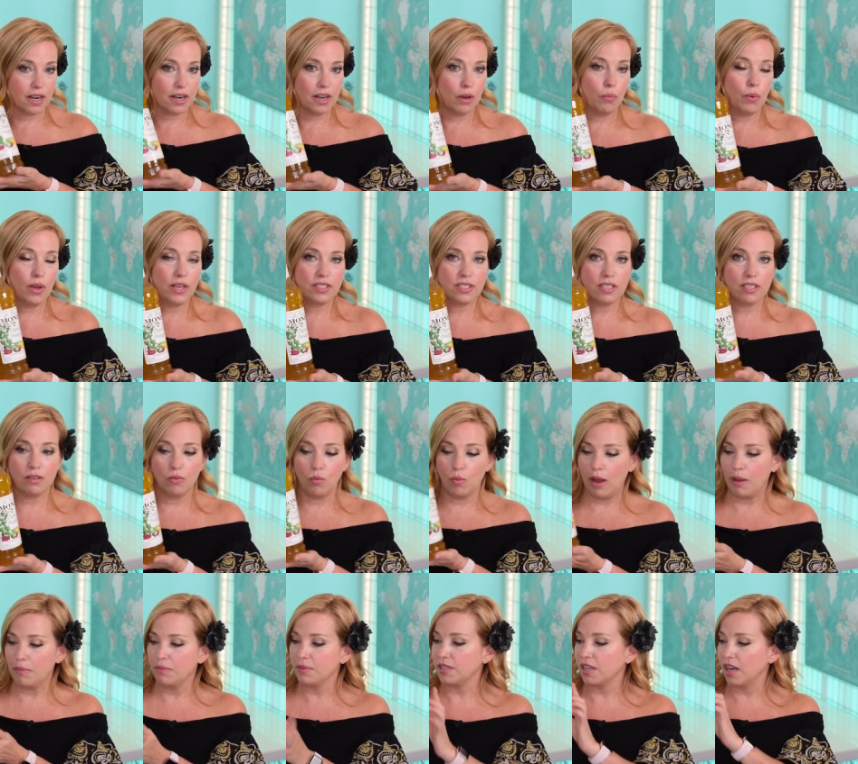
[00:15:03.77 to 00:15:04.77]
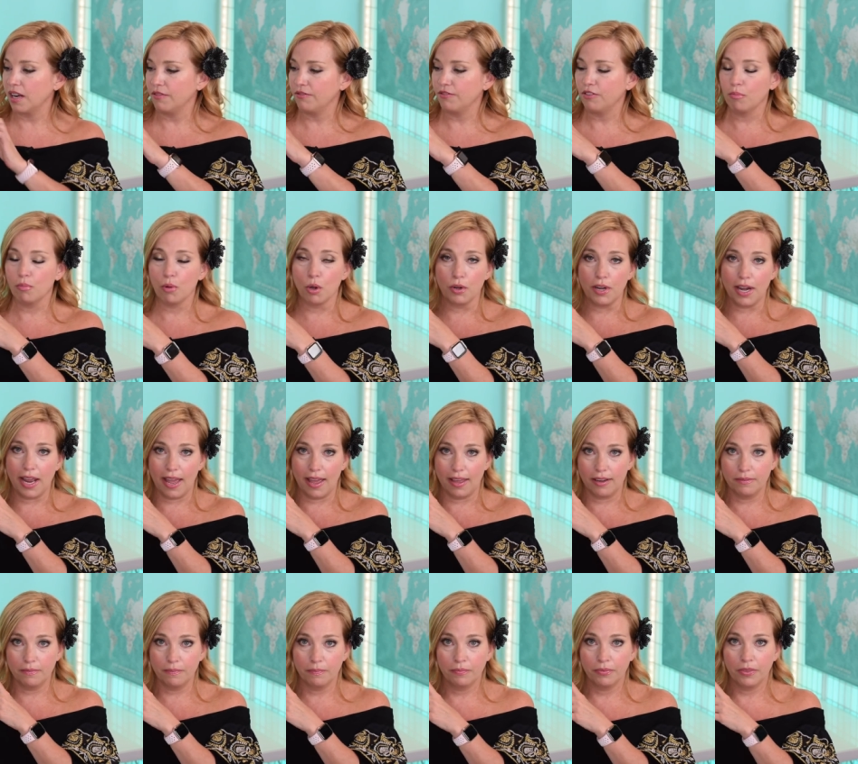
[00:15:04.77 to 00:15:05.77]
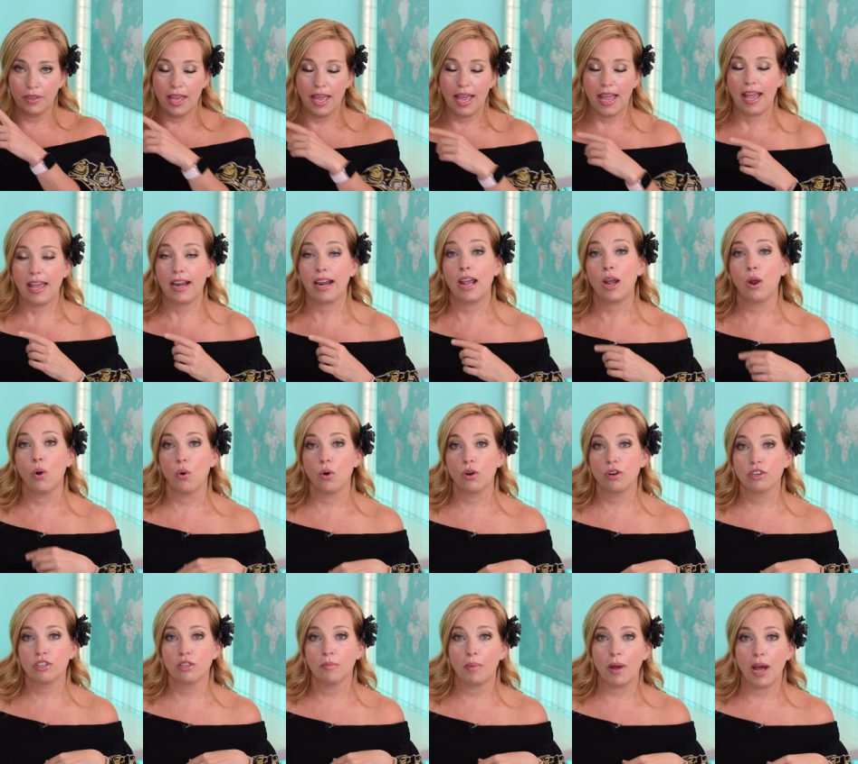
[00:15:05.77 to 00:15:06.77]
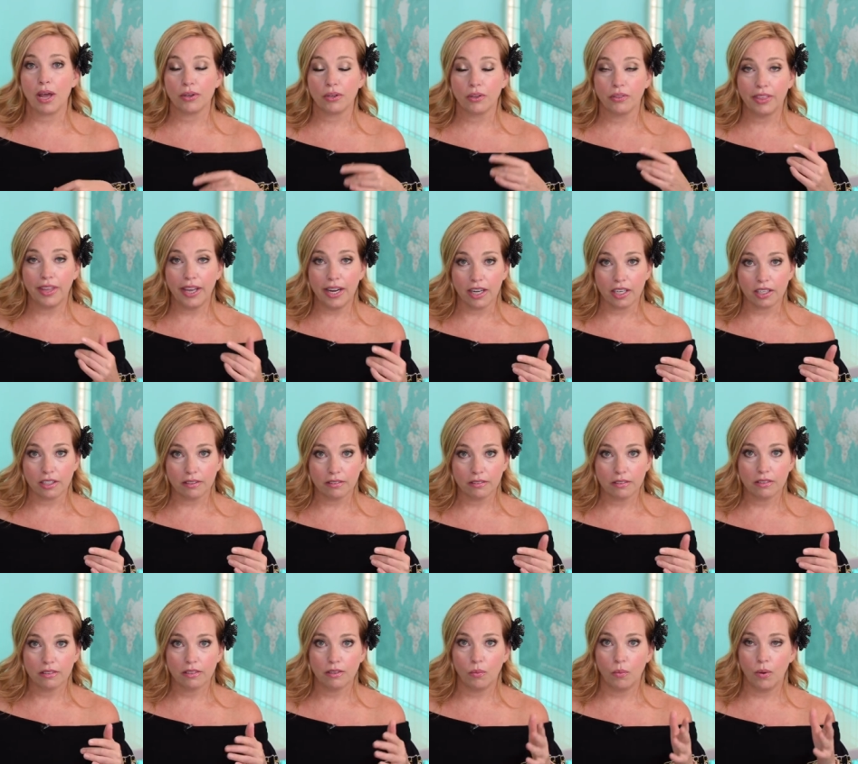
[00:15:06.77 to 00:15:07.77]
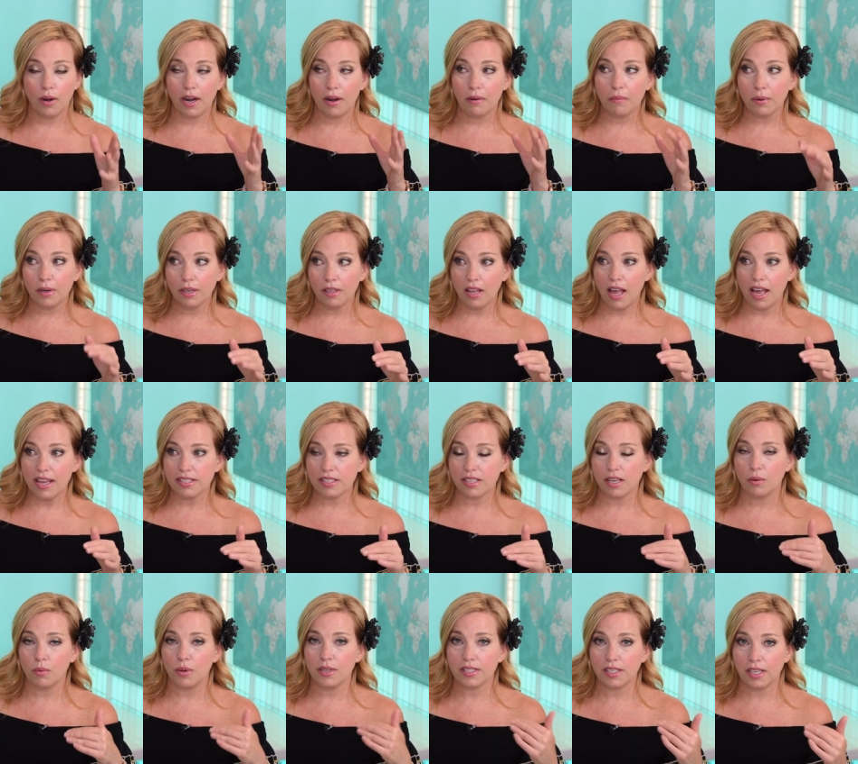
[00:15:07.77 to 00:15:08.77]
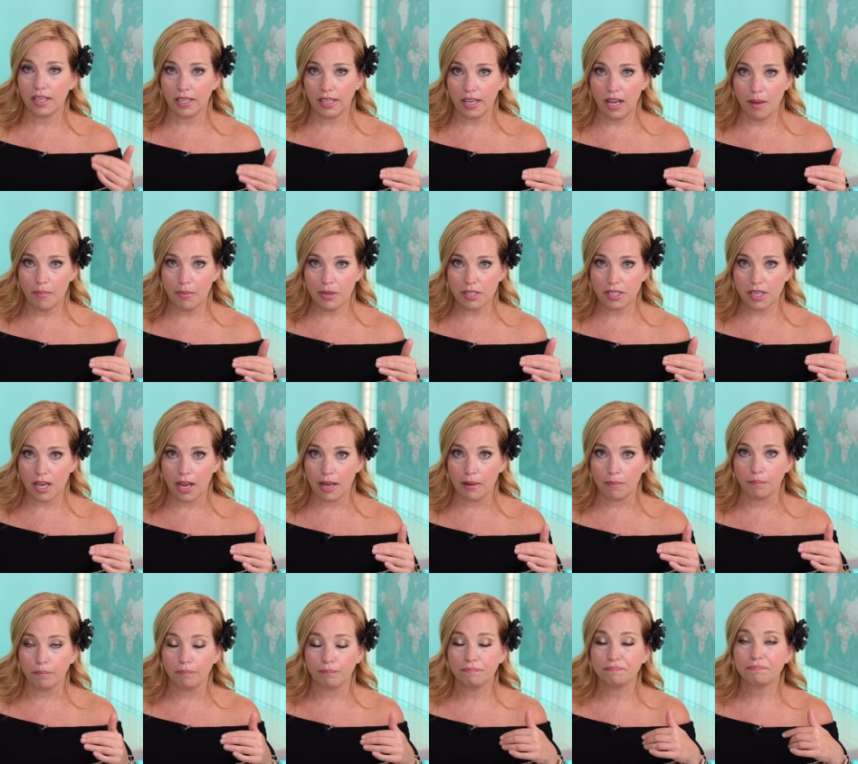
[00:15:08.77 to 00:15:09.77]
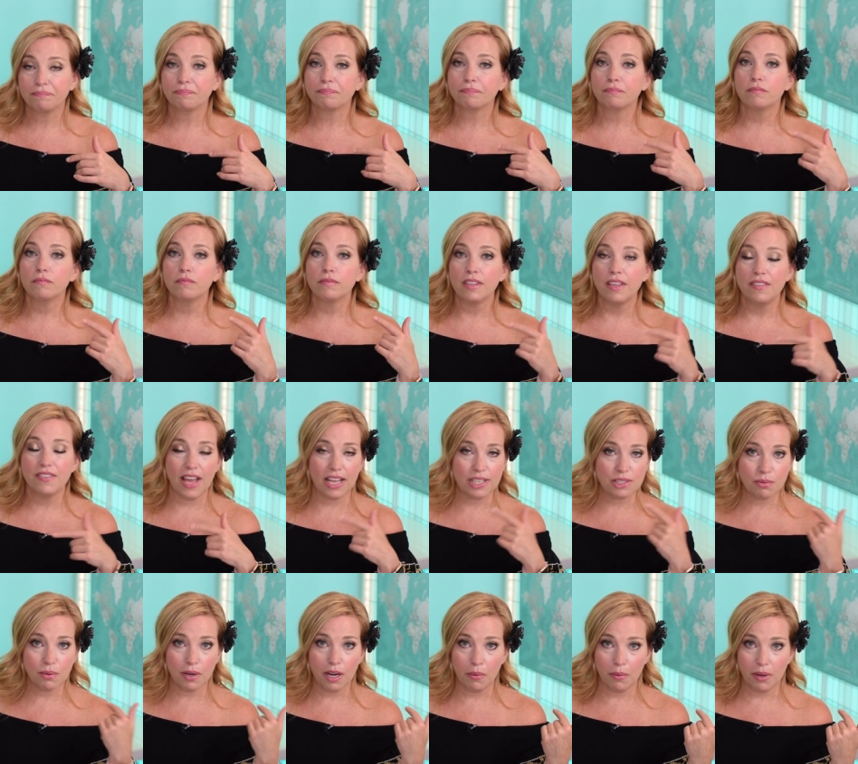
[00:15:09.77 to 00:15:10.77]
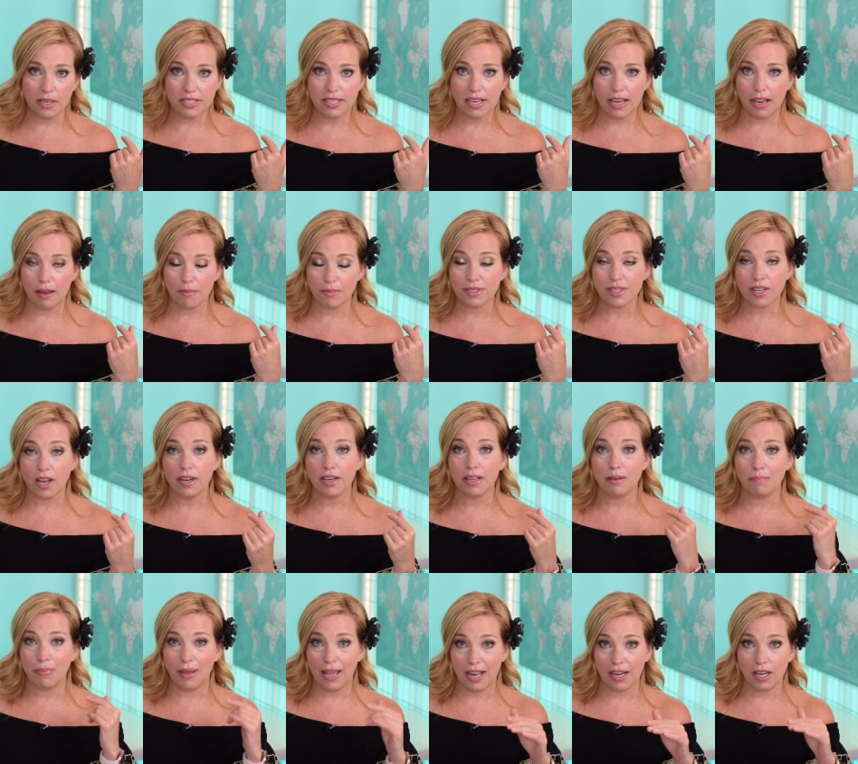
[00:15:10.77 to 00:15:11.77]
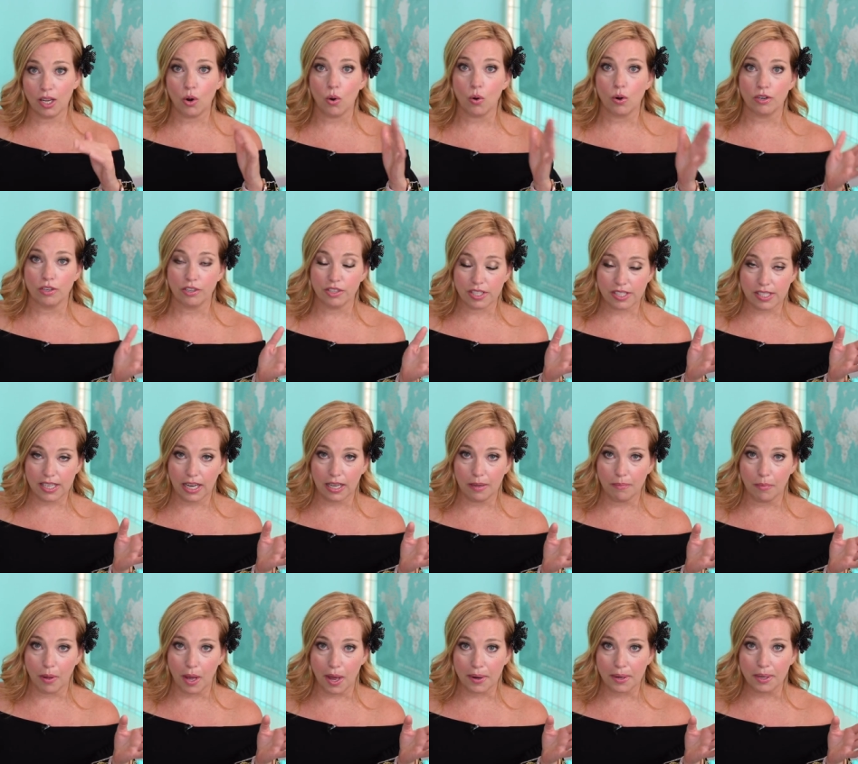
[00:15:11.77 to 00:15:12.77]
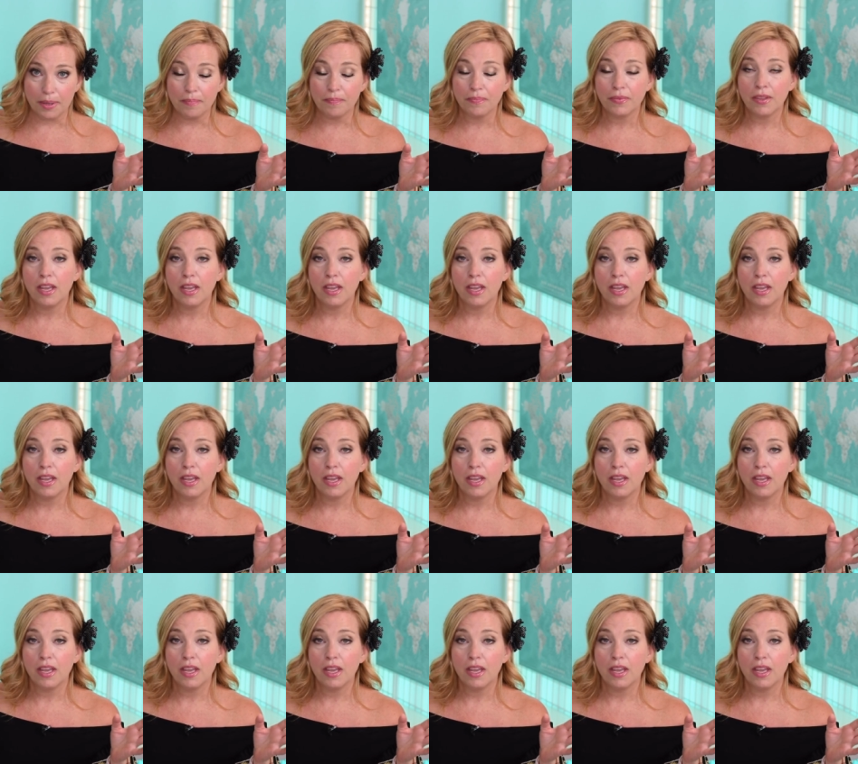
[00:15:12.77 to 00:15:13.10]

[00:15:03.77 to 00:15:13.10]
I went to the website for Monin and I ordered the bottle there. When I realized that it wasn't gonna come in time, that's when I went to Amazon and panic ordered a second bottle.